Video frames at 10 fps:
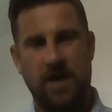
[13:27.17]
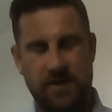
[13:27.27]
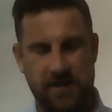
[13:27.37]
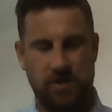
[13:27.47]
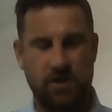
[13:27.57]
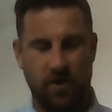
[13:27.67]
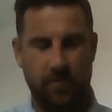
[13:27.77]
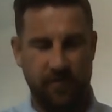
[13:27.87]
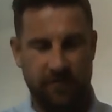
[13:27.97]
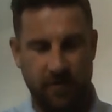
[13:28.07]
and this
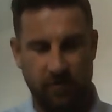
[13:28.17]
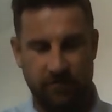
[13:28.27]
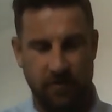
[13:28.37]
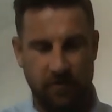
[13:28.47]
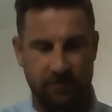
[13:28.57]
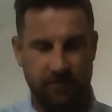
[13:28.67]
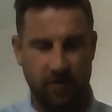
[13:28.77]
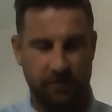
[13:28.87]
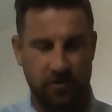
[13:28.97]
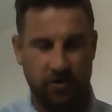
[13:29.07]
type
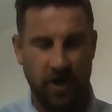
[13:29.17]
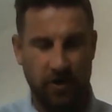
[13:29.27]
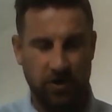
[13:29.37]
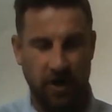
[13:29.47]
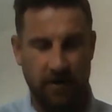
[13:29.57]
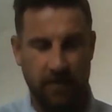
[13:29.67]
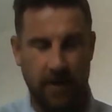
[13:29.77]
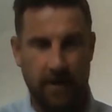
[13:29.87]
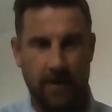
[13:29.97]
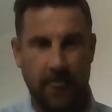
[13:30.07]
of structure
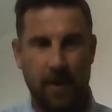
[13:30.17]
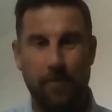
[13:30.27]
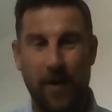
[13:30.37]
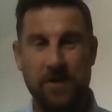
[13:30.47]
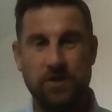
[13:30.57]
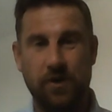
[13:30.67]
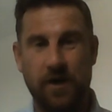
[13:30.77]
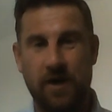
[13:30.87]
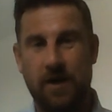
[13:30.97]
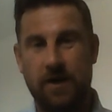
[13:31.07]
based on
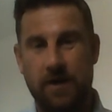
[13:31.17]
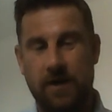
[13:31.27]
a